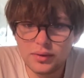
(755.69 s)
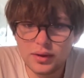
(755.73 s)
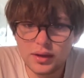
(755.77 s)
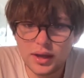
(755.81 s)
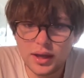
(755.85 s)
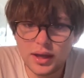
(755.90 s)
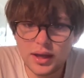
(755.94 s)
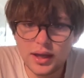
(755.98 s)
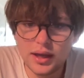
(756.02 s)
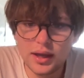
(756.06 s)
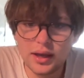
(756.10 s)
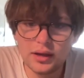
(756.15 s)

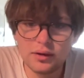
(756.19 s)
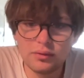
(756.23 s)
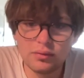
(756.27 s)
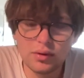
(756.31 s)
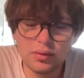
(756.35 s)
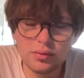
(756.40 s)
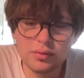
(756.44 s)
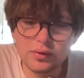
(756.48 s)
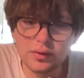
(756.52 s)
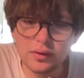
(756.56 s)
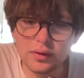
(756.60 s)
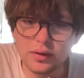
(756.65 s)
And what
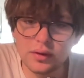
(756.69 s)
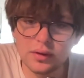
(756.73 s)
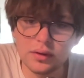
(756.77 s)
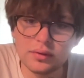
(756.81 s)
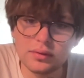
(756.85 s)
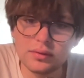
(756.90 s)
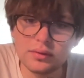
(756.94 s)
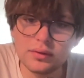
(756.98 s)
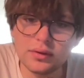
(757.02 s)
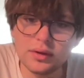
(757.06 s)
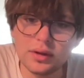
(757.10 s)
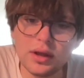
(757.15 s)
was
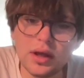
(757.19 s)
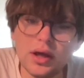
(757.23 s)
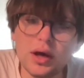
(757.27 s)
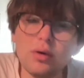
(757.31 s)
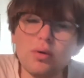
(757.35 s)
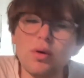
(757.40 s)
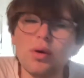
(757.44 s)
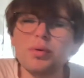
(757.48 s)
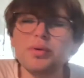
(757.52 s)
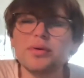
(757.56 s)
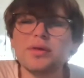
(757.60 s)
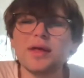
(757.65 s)

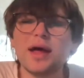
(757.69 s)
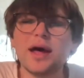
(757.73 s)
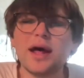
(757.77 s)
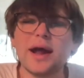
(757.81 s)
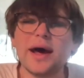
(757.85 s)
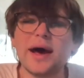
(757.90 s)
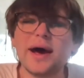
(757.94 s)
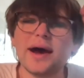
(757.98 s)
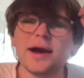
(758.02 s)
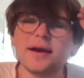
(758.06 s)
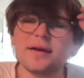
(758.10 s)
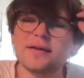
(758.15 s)
that
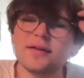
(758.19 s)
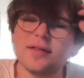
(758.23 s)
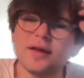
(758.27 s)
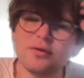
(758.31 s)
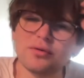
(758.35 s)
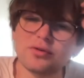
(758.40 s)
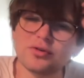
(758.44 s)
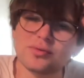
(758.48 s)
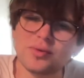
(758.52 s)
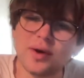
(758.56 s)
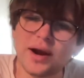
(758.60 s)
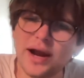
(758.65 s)
act that
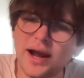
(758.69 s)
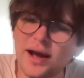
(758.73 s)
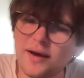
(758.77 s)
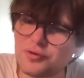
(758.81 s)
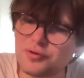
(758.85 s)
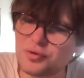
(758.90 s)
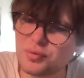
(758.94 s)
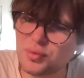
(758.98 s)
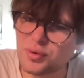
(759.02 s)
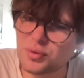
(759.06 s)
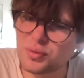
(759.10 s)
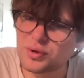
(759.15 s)
was right
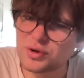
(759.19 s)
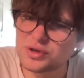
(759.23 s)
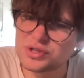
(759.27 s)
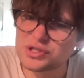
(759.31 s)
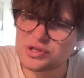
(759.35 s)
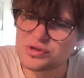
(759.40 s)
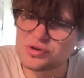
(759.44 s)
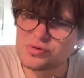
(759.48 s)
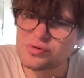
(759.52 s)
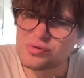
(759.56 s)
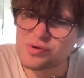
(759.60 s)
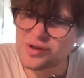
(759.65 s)
after World War
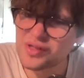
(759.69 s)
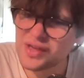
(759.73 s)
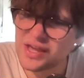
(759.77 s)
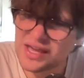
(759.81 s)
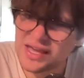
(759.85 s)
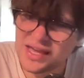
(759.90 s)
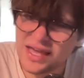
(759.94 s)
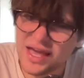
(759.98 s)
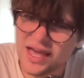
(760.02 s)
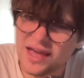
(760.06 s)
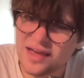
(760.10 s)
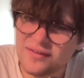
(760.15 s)
II where he
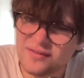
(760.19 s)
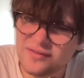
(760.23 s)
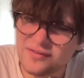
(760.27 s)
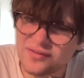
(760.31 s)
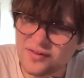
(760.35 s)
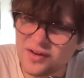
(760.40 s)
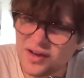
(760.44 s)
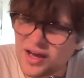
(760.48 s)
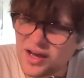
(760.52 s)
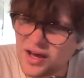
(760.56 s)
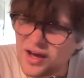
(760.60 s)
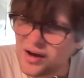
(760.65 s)
gave
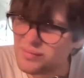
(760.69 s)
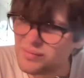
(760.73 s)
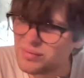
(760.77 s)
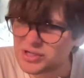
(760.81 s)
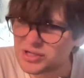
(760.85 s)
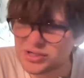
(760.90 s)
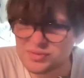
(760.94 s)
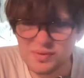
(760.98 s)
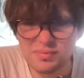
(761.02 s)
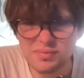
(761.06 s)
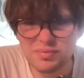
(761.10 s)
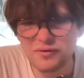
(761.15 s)
a
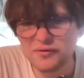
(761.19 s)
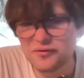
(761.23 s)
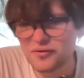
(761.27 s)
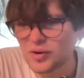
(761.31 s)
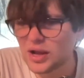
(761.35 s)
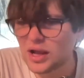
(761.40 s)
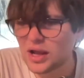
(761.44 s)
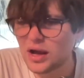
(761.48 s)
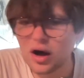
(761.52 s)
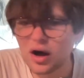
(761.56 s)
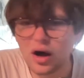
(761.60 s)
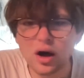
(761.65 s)
bunch of people
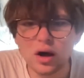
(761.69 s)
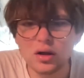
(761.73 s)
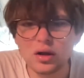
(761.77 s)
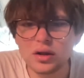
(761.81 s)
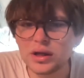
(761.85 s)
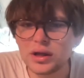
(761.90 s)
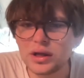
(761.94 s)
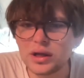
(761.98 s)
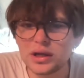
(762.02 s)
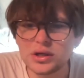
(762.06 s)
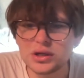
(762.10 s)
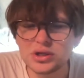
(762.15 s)
free
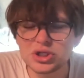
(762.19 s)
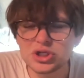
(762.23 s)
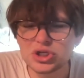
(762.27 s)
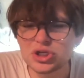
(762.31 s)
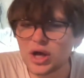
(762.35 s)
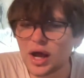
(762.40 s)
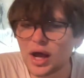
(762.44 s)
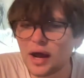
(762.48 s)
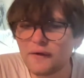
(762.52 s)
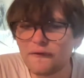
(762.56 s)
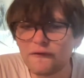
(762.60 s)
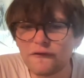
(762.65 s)
college
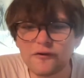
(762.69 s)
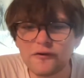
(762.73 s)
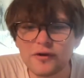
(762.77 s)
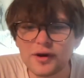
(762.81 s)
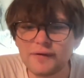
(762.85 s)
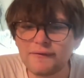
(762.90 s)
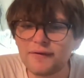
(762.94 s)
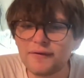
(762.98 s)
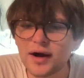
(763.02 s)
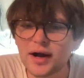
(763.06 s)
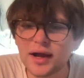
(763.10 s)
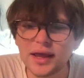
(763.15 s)
and free
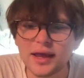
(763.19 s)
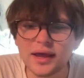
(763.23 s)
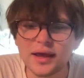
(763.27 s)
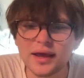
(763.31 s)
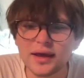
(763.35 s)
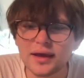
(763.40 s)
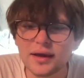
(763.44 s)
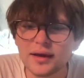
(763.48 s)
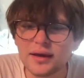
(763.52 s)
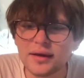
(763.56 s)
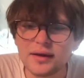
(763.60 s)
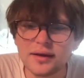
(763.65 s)

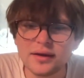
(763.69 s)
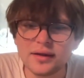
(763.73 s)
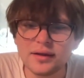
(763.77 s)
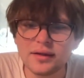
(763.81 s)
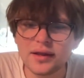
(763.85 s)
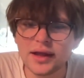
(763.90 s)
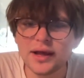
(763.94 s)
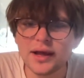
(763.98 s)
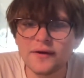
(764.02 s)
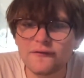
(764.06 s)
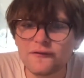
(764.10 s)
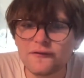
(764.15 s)

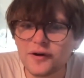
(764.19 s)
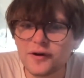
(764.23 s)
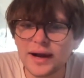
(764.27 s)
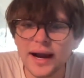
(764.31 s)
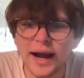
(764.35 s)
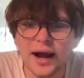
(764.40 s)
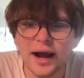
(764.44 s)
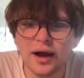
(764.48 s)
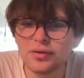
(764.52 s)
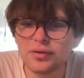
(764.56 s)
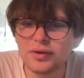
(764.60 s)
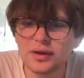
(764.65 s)
free
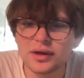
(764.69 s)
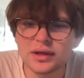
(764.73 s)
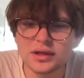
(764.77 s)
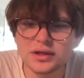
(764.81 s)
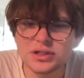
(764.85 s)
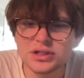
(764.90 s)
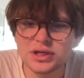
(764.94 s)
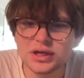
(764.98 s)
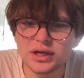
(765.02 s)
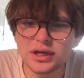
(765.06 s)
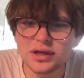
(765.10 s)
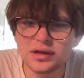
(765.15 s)
housing and
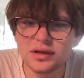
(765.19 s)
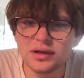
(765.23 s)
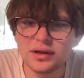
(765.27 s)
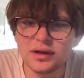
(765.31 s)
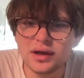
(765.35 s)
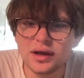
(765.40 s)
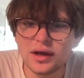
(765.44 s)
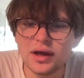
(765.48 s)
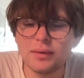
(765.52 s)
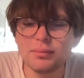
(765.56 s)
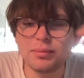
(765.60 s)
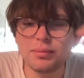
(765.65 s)
shit?
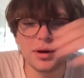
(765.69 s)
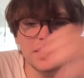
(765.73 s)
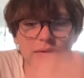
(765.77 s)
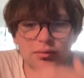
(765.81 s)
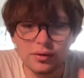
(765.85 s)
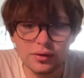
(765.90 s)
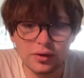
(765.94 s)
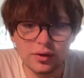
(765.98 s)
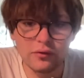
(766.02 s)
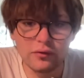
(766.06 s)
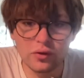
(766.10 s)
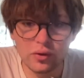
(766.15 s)
But it
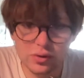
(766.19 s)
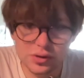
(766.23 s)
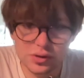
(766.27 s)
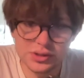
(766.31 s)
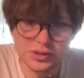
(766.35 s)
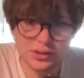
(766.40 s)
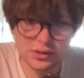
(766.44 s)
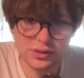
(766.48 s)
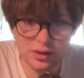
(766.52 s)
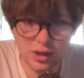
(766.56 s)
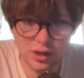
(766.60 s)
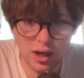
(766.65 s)
was, of
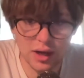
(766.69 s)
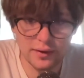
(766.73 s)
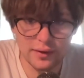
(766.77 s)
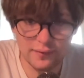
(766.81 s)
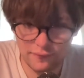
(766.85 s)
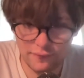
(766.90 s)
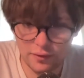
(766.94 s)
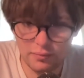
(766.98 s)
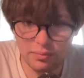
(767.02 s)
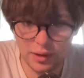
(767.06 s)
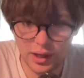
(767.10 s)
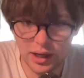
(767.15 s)
course, not
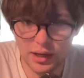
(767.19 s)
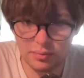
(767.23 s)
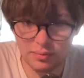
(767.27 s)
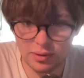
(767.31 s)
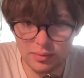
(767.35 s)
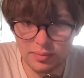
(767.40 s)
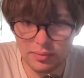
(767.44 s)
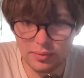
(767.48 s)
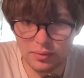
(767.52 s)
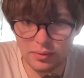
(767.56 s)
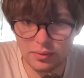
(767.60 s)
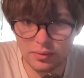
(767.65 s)
for black
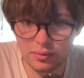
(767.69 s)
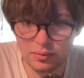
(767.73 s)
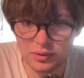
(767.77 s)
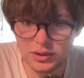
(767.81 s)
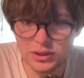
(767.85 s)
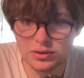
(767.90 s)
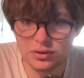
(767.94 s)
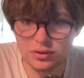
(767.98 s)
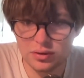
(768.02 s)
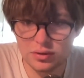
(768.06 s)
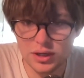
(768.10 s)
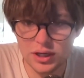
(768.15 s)
people,
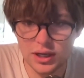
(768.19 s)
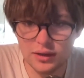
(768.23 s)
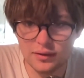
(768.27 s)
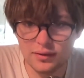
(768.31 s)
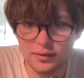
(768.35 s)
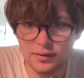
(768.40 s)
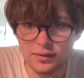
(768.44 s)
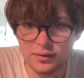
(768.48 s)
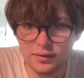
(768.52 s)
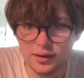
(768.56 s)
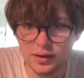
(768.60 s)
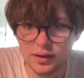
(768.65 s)
which
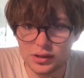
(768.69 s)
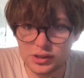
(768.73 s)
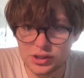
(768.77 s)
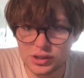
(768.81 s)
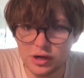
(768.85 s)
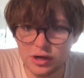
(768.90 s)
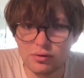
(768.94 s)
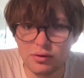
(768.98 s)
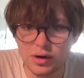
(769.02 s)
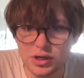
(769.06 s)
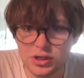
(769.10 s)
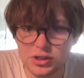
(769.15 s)
creates
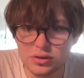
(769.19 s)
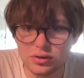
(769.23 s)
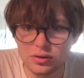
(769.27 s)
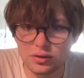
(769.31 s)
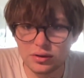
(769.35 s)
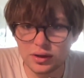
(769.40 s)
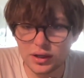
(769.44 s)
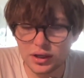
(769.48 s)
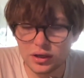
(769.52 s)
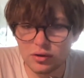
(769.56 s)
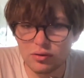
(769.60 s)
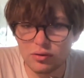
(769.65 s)

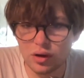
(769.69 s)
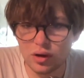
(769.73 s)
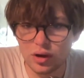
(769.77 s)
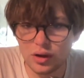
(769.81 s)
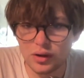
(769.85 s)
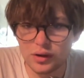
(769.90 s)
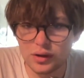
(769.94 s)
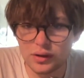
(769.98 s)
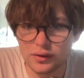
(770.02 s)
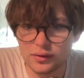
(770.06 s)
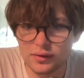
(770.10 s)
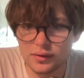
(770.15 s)
generational
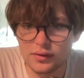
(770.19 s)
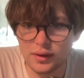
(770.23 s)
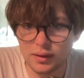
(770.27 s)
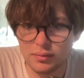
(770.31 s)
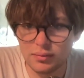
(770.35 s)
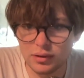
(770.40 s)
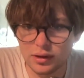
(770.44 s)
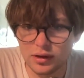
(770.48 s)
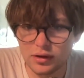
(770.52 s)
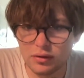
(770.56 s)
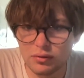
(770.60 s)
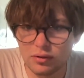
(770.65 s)
inequality and
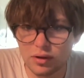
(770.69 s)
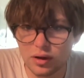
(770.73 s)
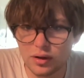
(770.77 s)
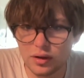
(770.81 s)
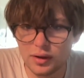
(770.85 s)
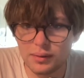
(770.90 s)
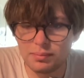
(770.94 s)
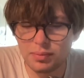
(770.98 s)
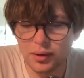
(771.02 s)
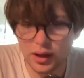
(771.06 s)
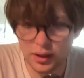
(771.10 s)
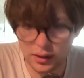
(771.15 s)
systemic
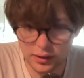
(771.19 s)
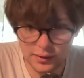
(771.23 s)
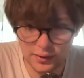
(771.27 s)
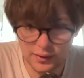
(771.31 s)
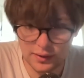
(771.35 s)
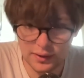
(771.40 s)
inequality. But